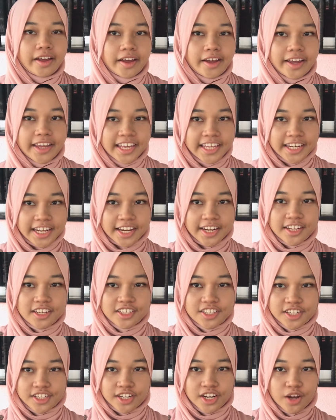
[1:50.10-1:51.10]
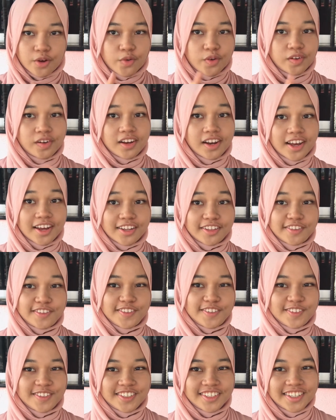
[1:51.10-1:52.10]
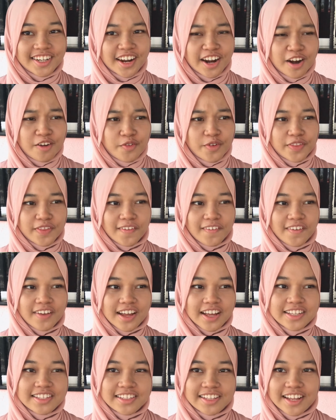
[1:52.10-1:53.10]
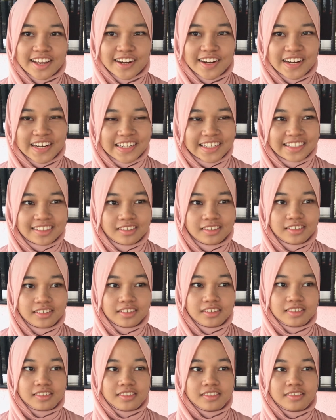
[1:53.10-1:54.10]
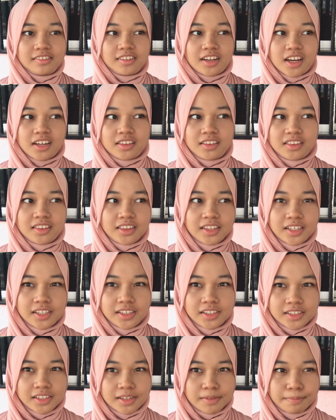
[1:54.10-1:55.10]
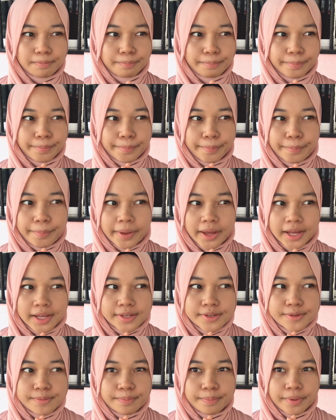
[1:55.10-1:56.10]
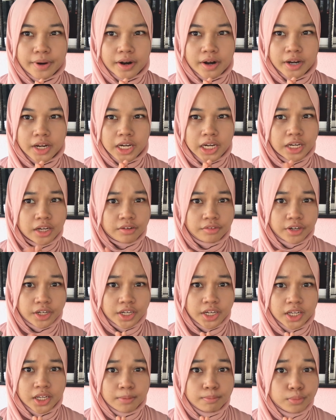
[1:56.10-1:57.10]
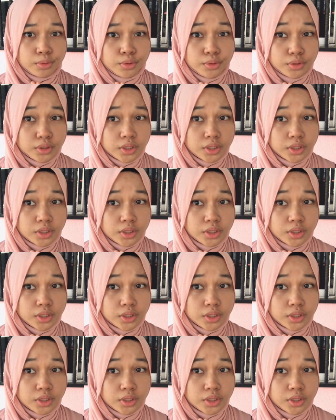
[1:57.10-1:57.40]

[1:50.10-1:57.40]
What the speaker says: In addition, I would like to share with you guys that I think the best part in reading a book